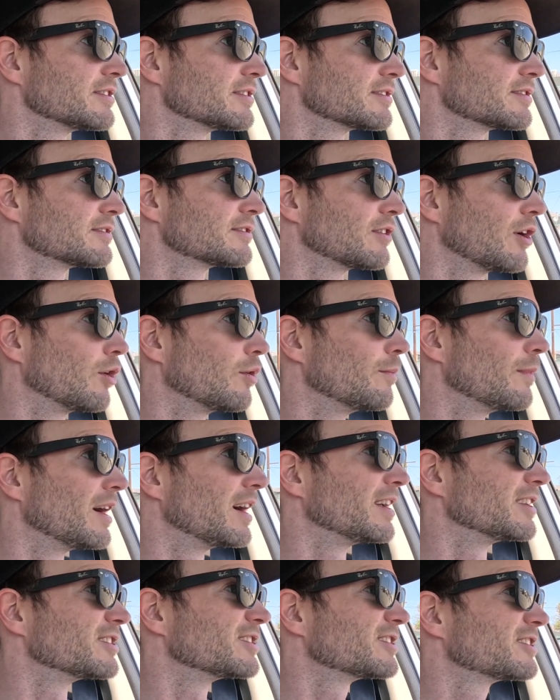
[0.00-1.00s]
just so
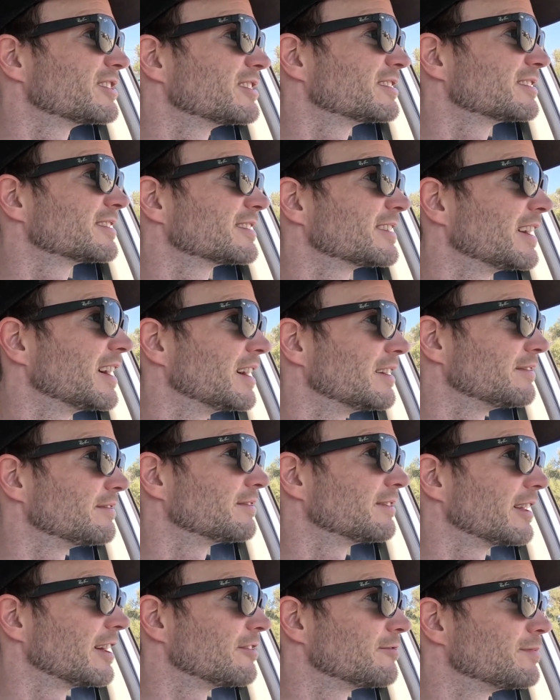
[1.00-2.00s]
much
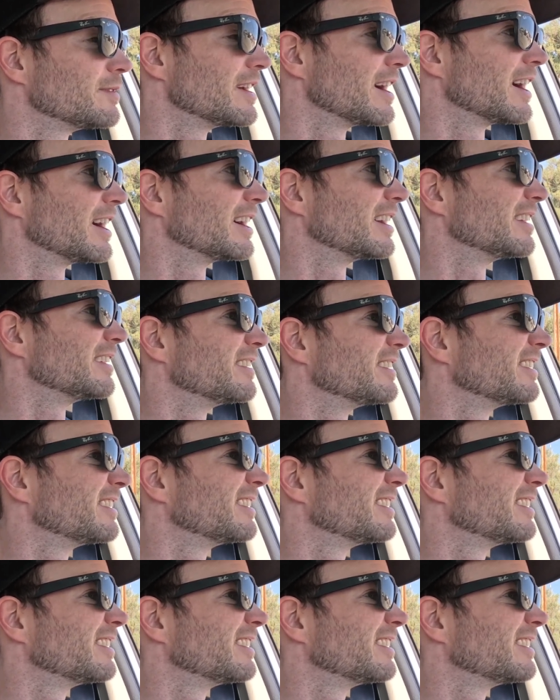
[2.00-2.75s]
stuff left behind.